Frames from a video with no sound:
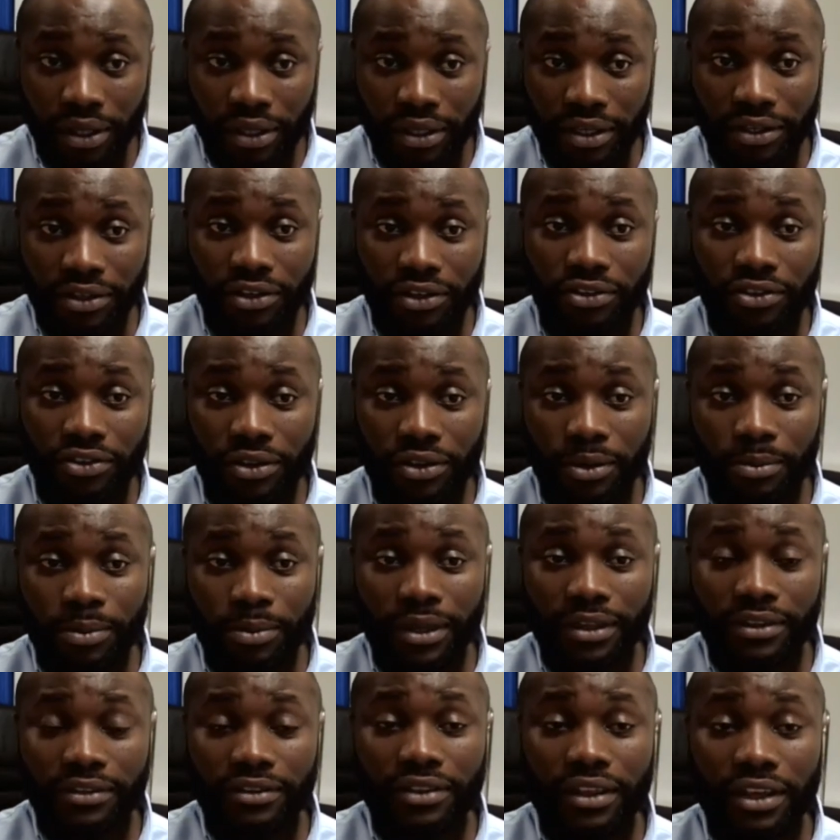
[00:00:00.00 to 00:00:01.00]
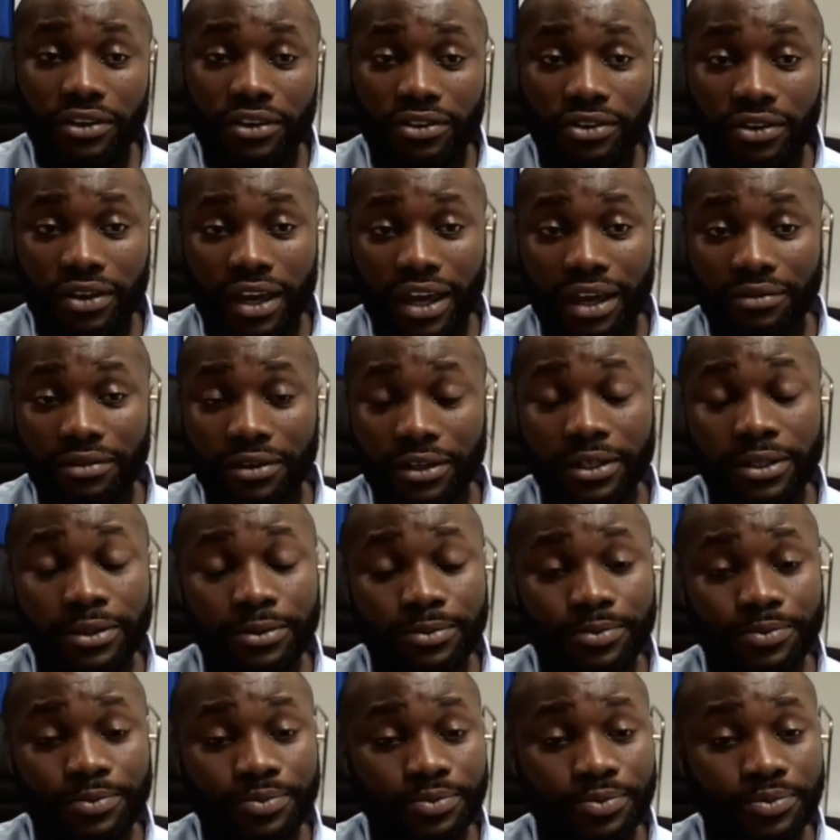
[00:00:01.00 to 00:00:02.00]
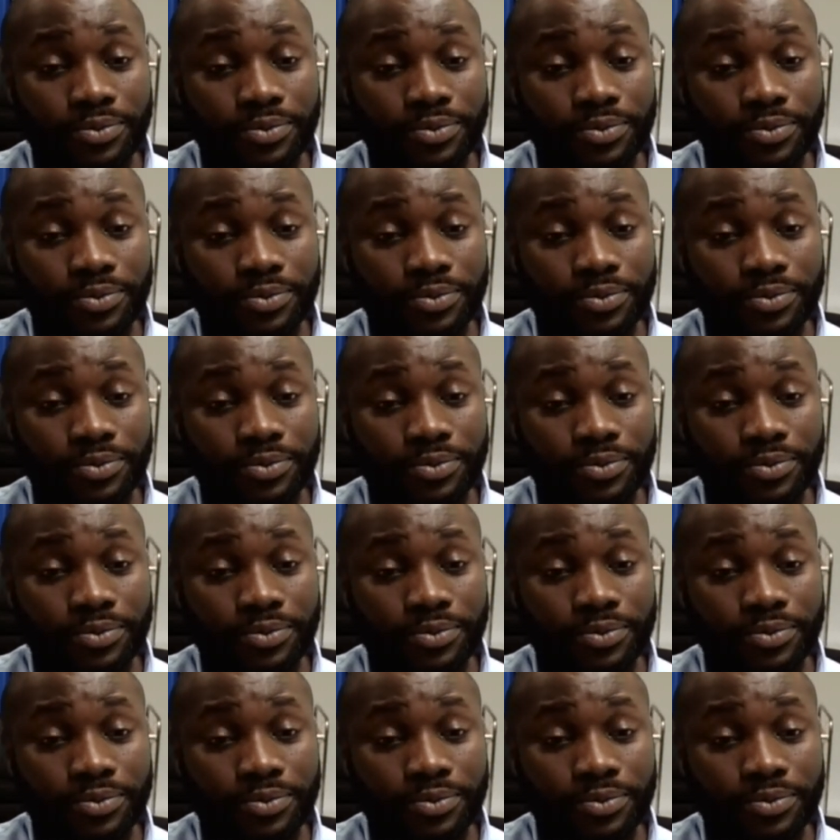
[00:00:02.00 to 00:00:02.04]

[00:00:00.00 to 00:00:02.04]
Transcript: condition that means they should have it.